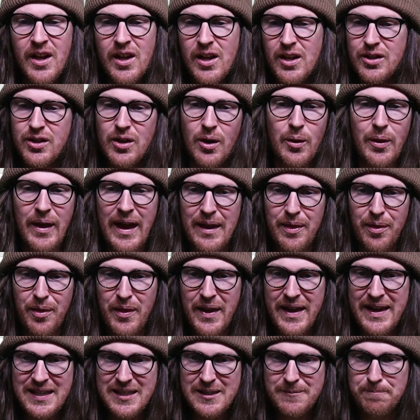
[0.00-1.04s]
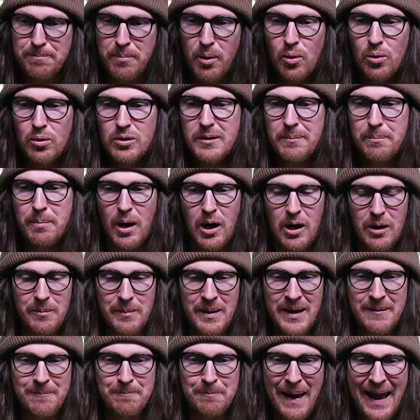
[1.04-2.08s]
so that this pool
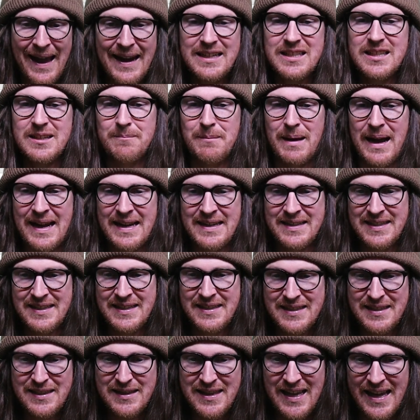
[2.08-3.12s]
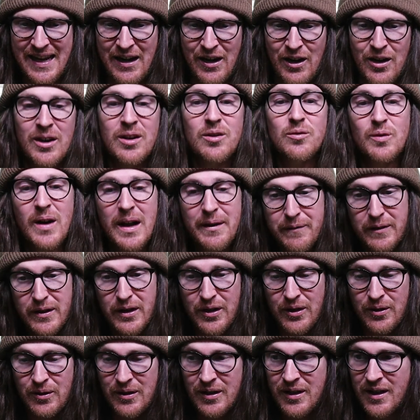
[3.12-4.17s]
department maximizes their
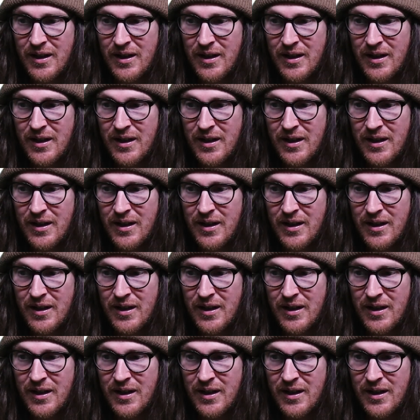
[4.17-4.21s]
revenue.